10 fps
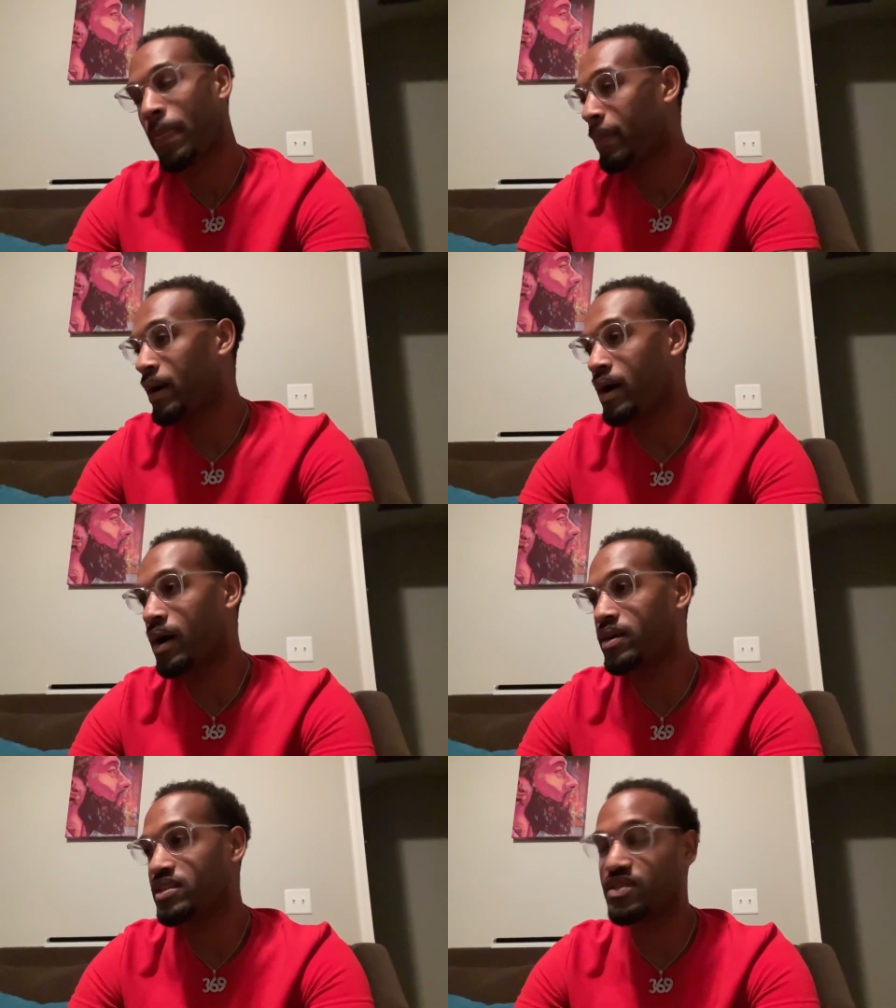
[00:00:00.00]

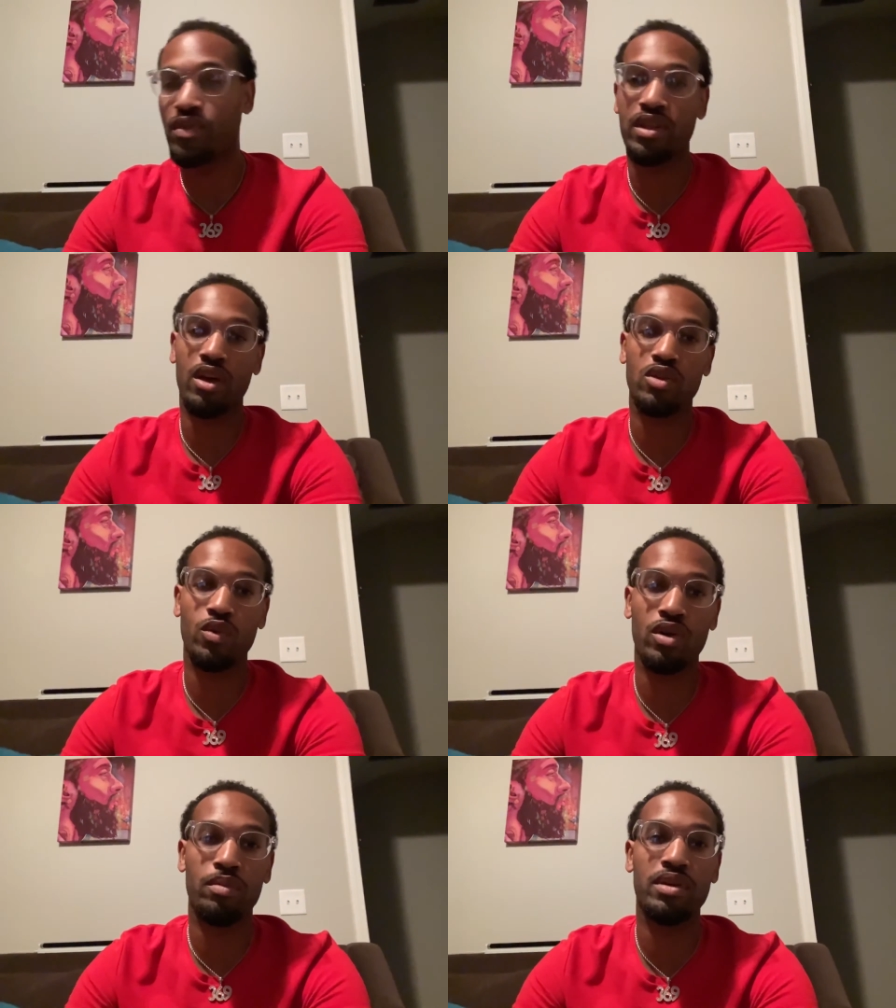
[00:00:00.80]
uh, these videos
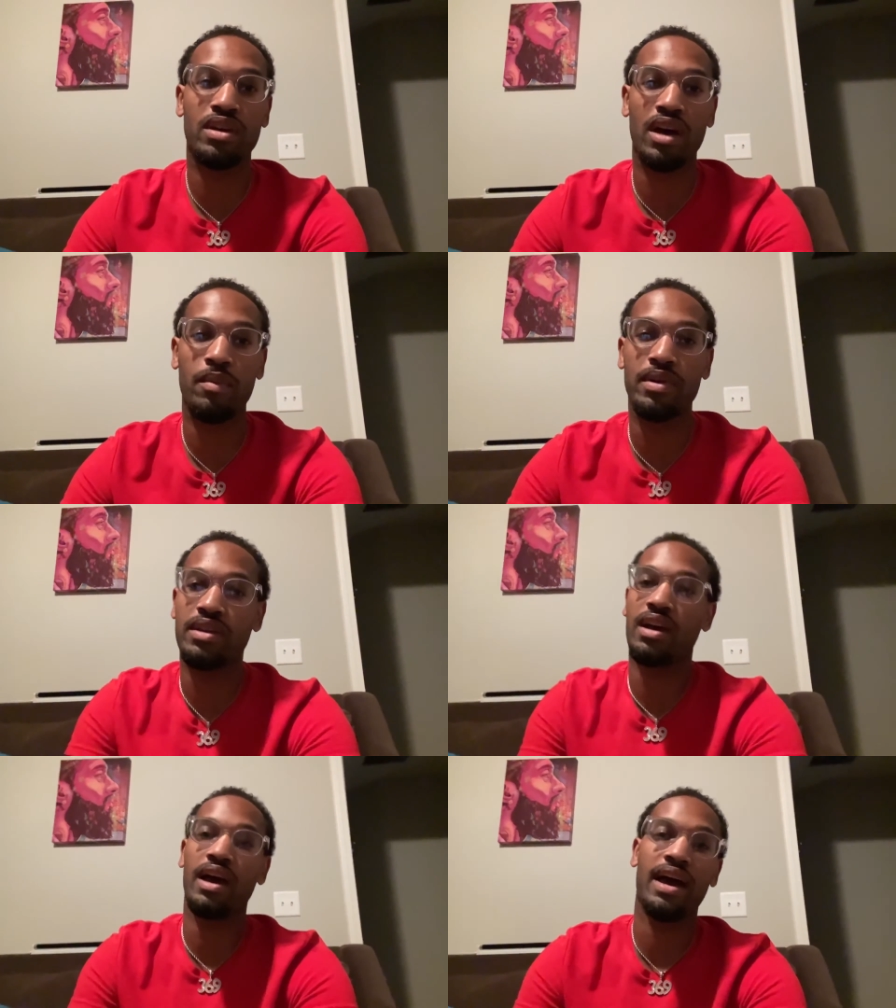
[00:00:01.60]
will be coming.
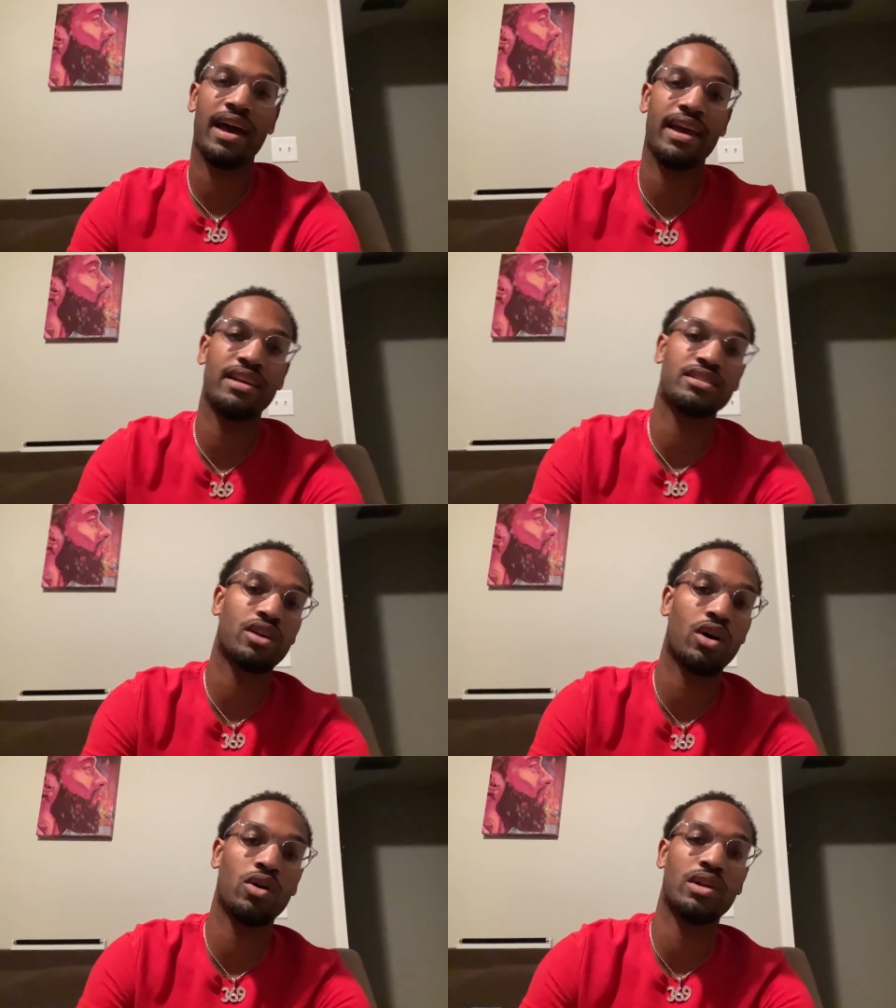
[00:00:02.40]
All right, it's a
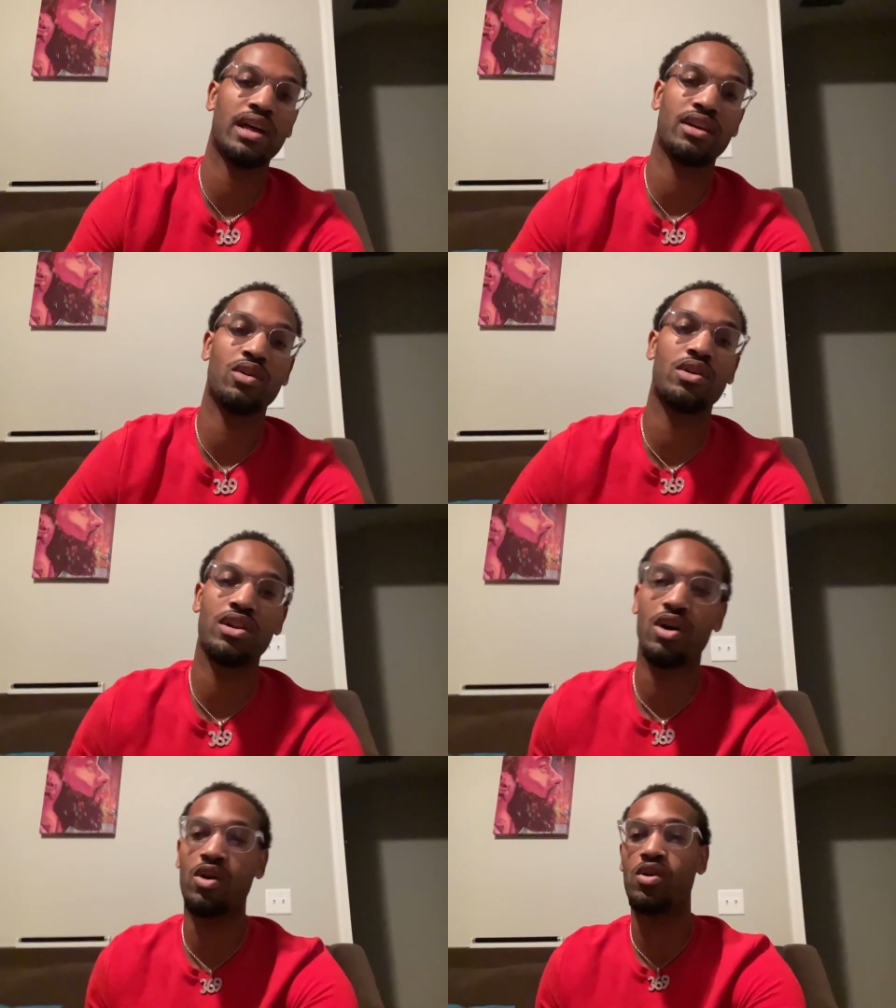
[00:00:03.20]
whole lot going
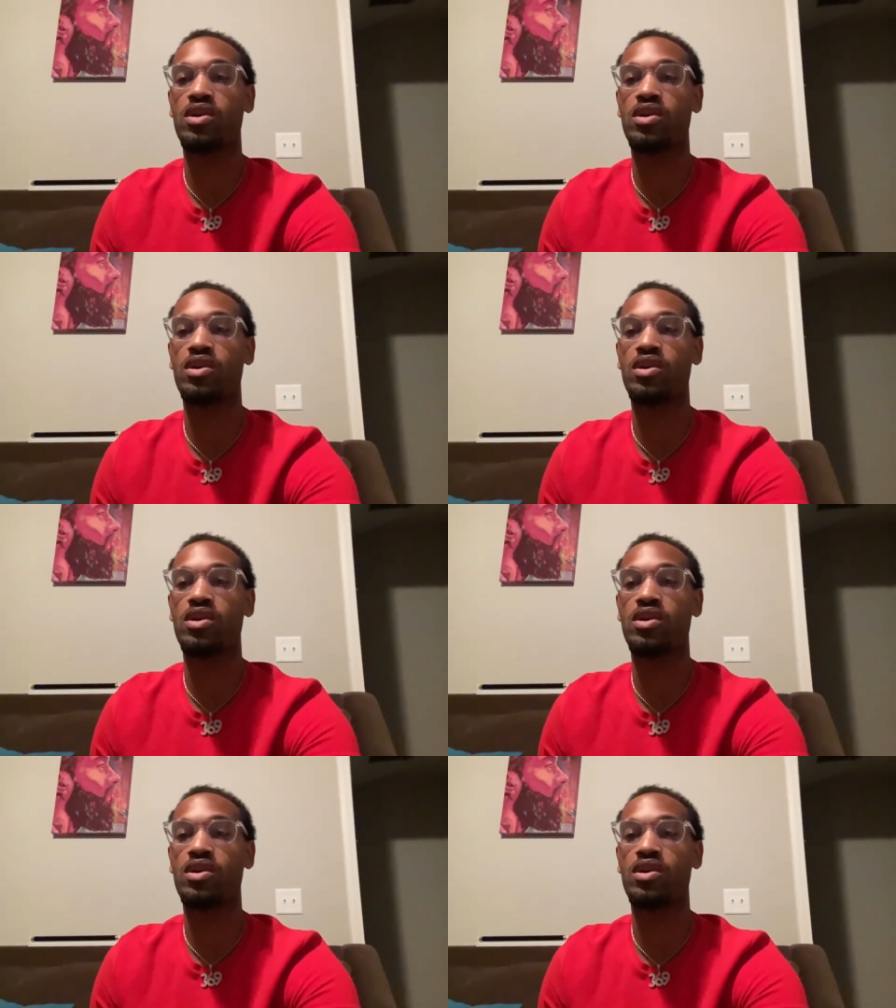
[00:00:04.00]
on,